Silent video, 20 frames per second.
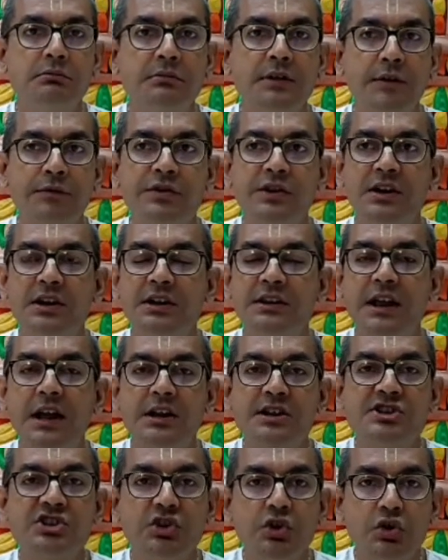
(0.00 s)
definitely
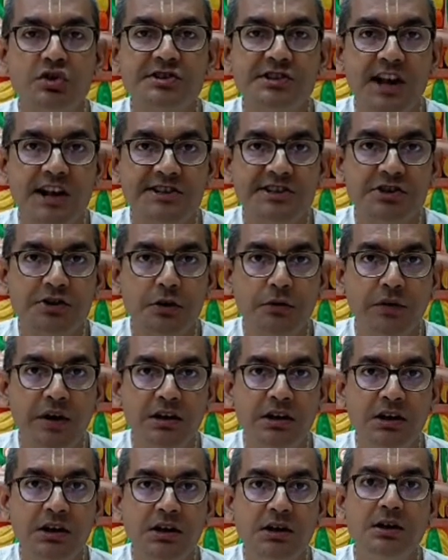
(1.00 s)
there is no scarcity of
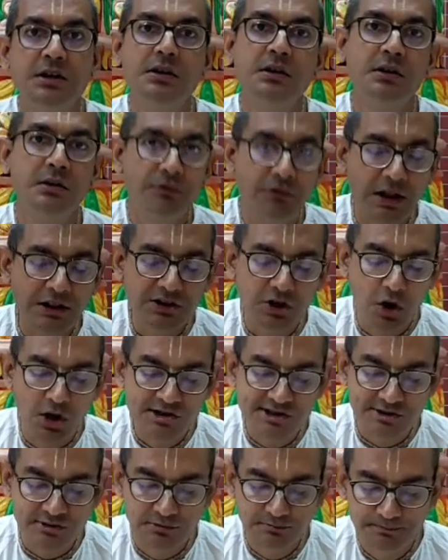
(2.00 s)
any wealth
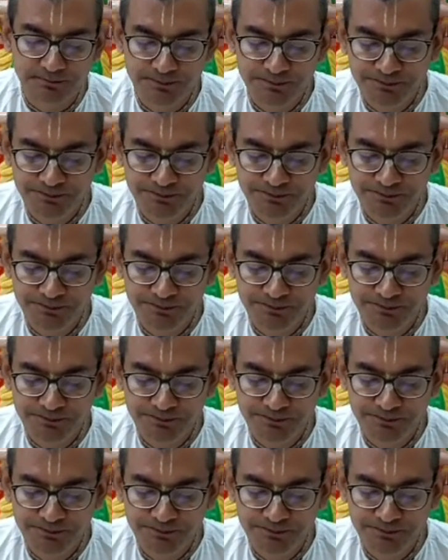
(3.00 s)
also.